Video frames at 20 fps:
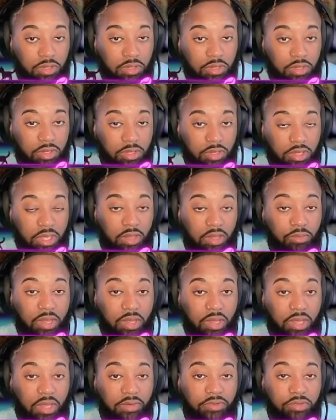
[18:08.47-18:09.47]
I would like
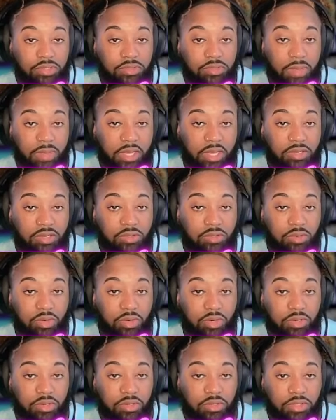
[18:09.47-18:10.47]
for you to smack in this
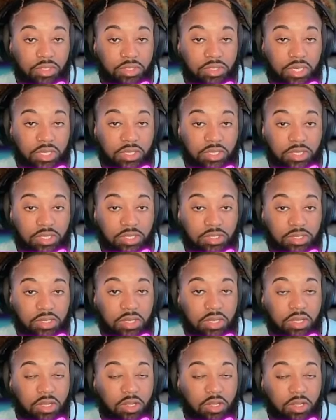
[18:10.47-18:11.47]
corner, just like this.
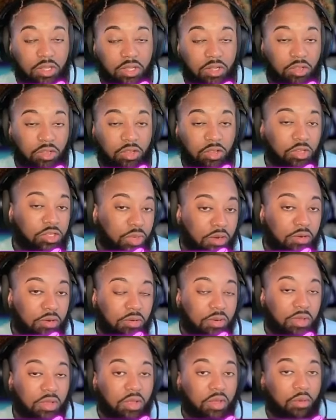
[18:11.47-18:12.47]
Looks weird,
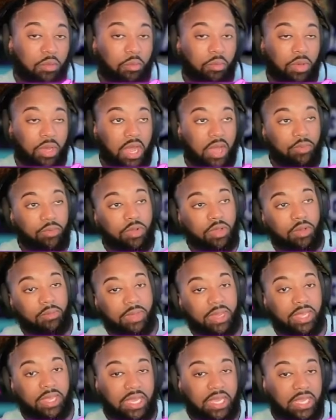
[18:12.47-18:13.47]
but I will come
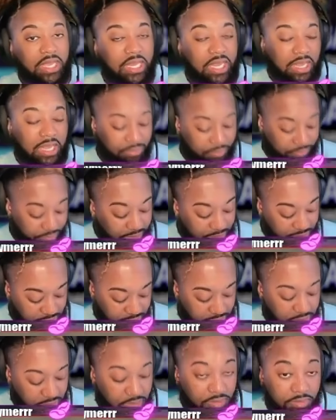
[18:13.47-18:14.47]
back in and fix
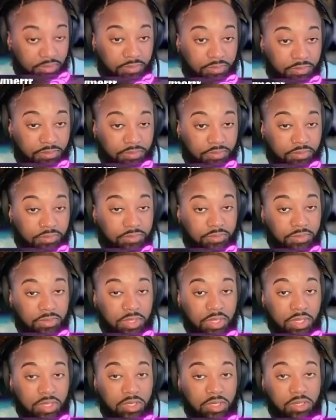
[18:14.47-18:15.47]
it.
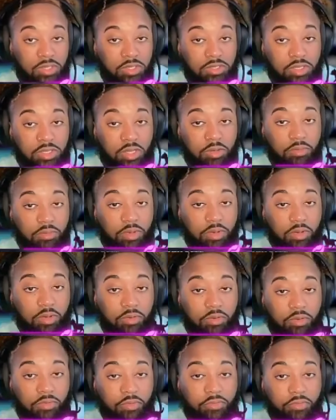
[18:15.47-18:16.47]
So boom,
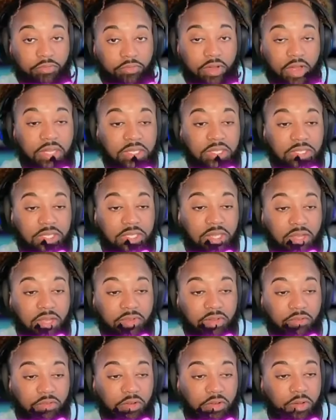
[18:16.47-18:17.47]
fireplace,
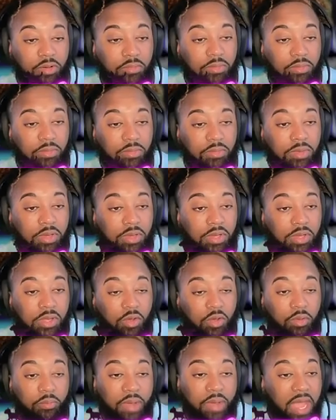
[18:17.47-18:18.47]
living room,
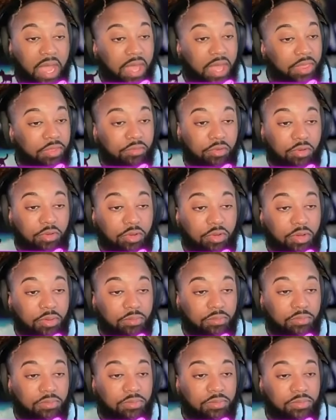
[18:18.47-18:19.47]
bathroom.